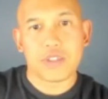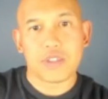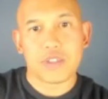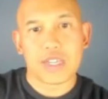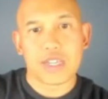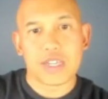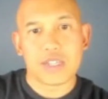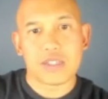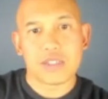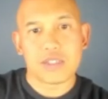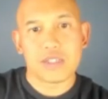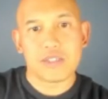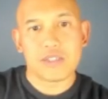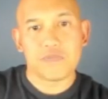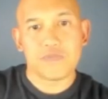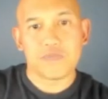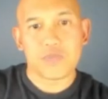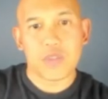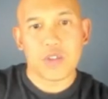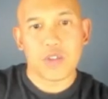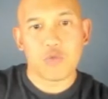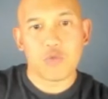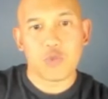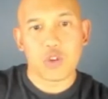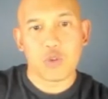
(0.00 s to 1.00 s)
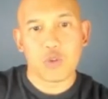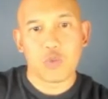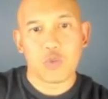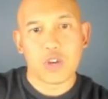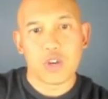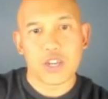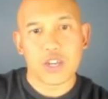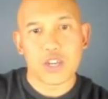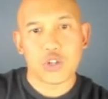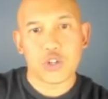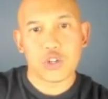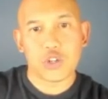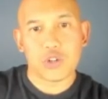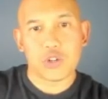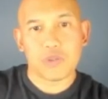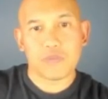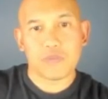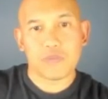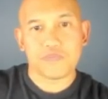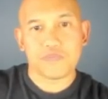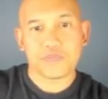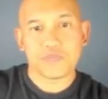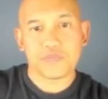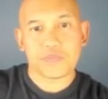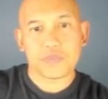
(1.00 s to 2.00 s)
these if we wish.
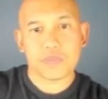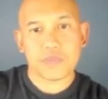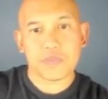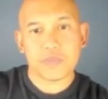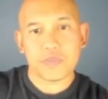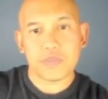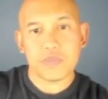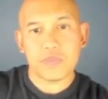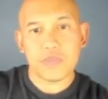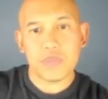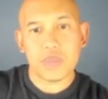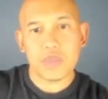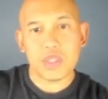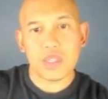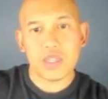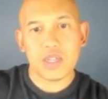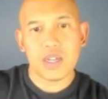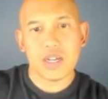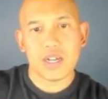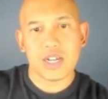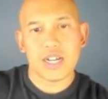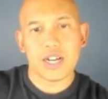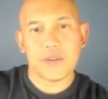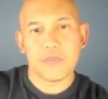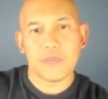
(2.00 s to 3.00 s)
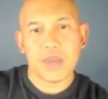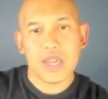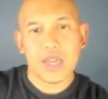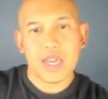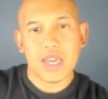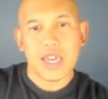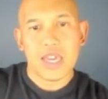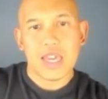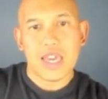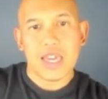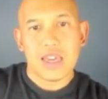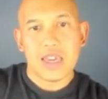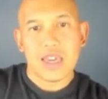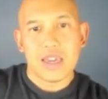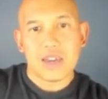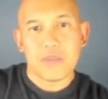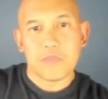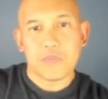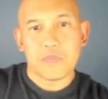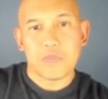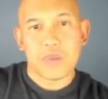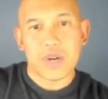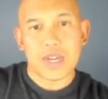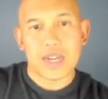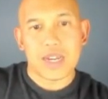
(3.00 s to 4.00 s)

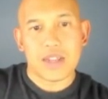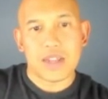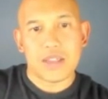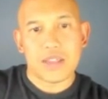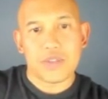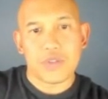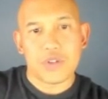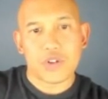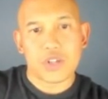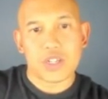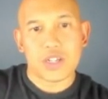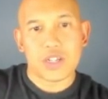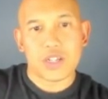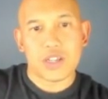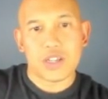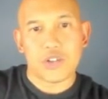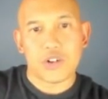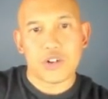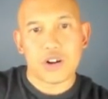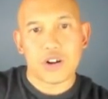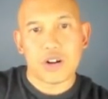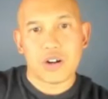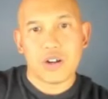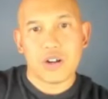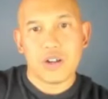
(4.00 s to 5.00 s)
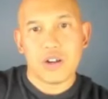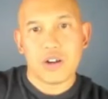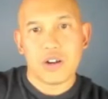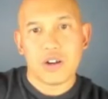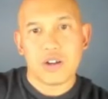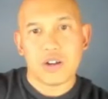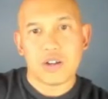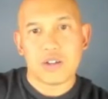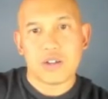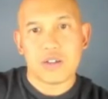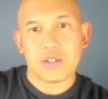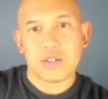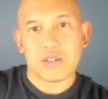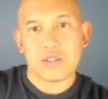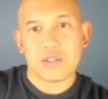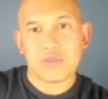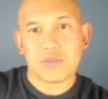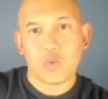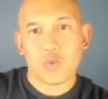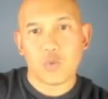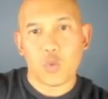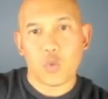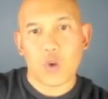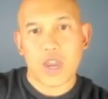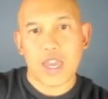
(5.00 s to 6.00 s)
But there's another
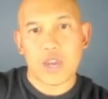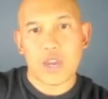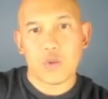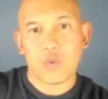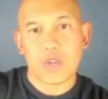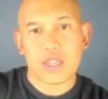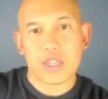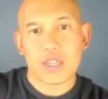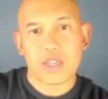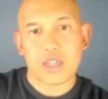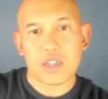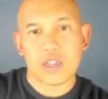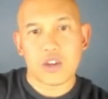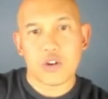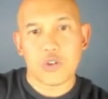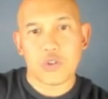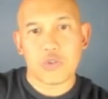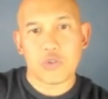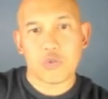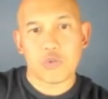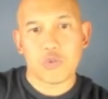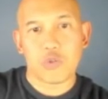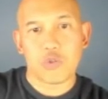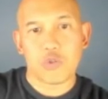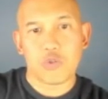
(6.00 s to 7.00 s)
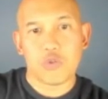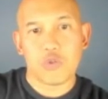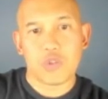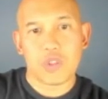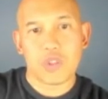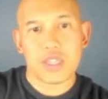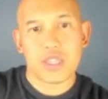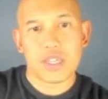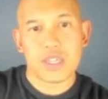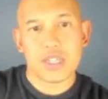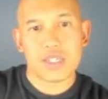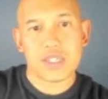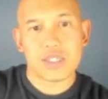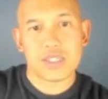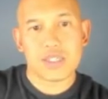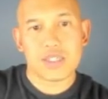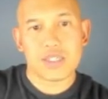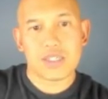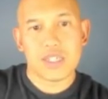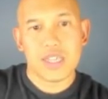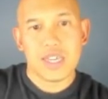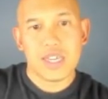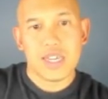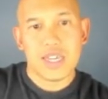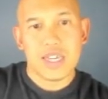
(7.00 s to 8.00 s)
way we can go through
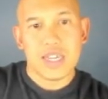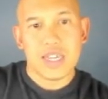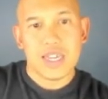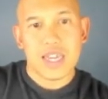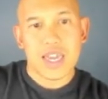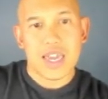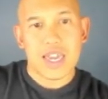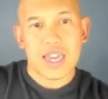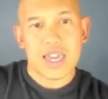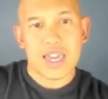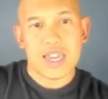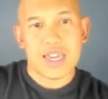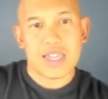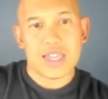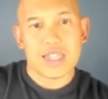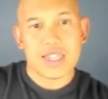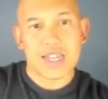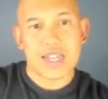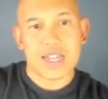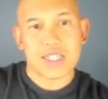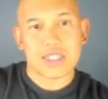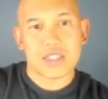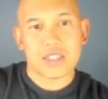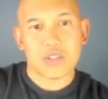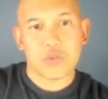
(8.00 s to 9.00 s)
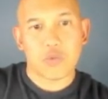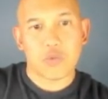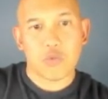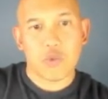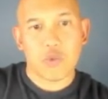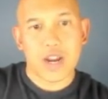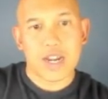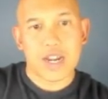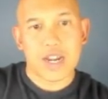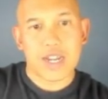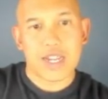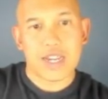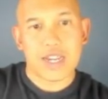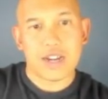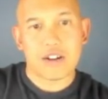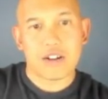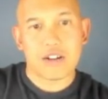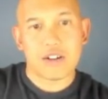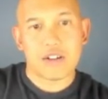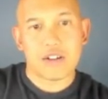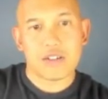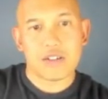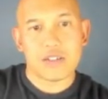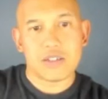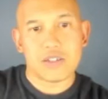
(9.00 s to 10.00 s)
this, and that's right
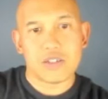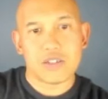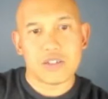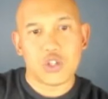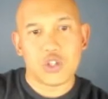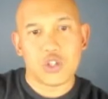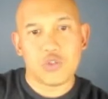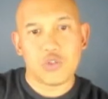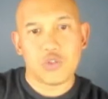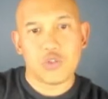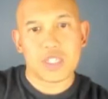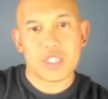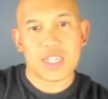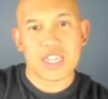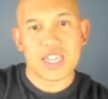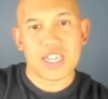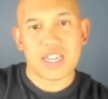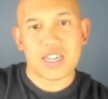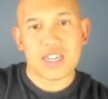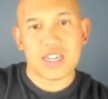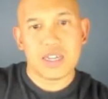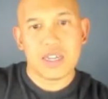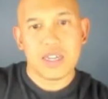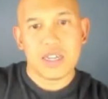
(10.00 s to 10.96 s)
here, choosing